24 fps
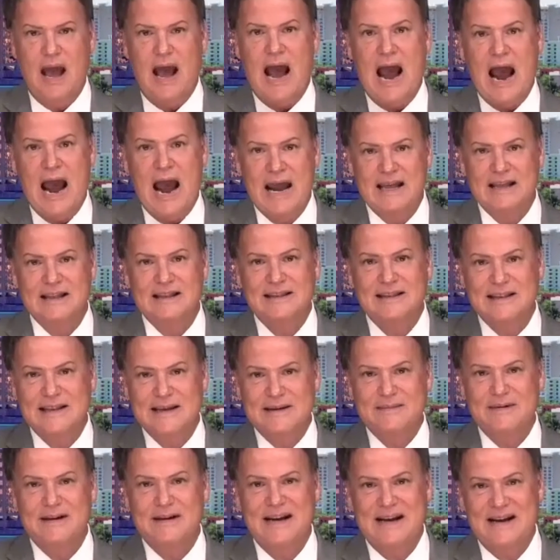I
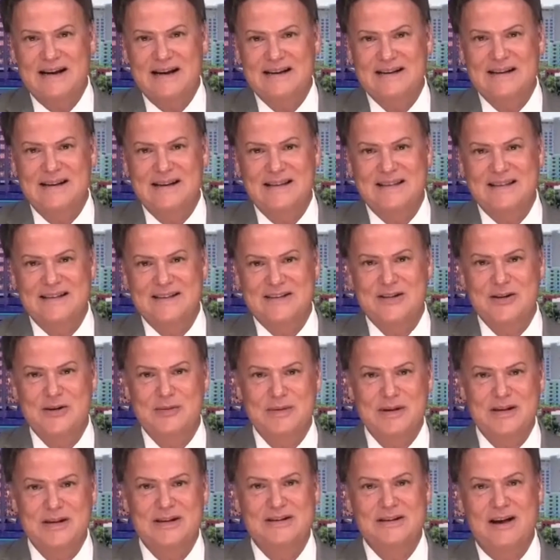eliminated the $2
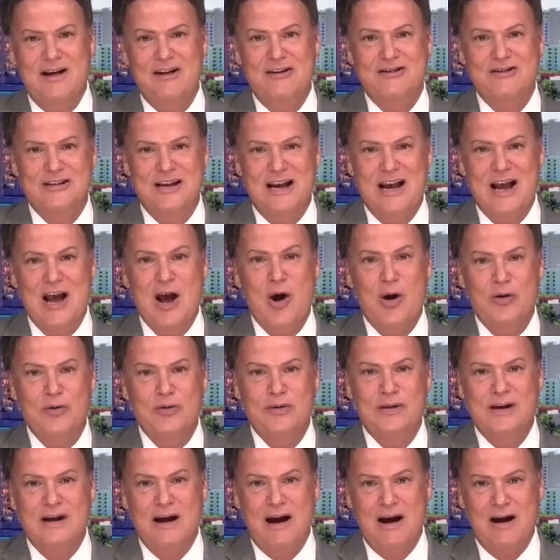million I owed
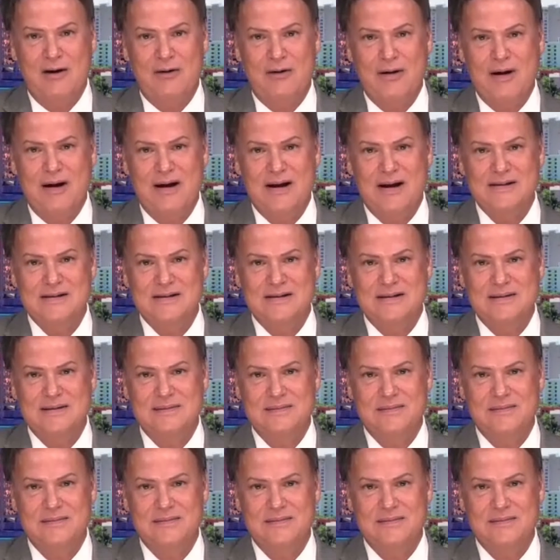the IRS.